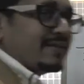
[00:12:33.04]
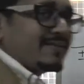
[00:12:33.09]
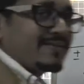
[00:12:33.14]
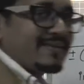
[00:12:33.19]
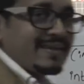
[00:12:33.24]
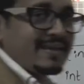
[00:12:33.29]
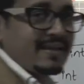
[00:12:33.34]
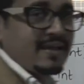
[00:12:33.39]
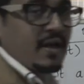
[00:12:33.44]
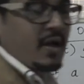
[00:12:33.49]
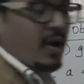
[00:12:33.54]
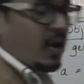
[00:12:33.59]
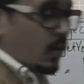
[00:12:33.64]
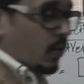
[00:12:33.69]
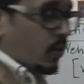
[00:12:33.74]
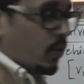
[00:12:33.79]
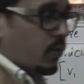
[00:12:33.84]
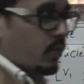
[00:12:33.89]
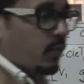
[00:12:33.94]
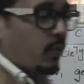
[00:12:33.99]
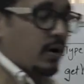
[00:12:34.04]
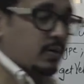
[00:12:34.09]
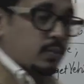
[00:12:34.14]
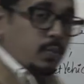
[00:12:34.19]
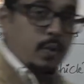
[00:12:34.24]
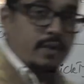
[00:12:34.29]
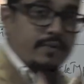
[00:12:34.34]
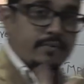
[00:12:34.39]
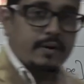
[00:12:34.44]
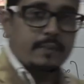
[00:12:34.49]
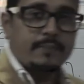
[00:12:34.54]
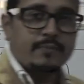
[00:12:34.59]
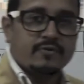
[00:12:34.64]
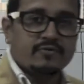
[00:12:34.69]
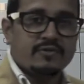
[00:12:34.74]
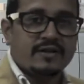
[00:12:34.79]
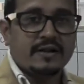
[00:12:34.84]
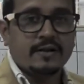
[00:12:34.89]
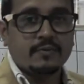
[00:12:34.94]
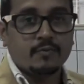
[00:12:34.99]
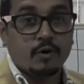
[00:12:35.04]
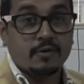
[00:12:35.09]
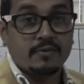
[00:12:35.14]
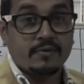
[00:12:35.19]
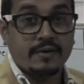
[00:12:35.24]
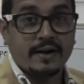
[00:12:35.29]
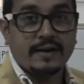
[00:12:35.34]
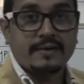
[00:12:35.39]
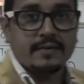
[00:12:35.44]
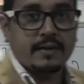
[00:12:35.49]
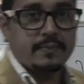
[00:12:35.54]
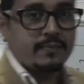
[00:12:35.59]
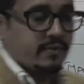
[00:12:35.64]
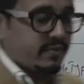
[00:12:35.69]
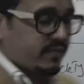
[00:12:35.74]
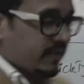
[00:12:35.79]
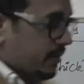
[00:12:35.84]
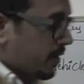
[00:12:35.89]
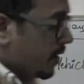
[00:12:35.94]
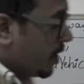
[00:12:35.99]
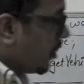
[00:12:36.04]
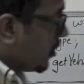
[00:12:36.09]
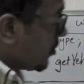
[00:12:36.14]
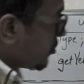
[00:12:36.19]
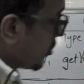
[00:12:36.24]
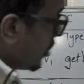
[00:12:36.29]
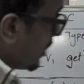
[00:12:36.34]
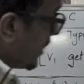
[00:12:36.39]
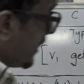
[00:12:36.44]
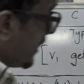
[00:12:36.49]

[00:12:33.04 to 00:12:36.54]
and see, oh, what 1 represent and what red represent. So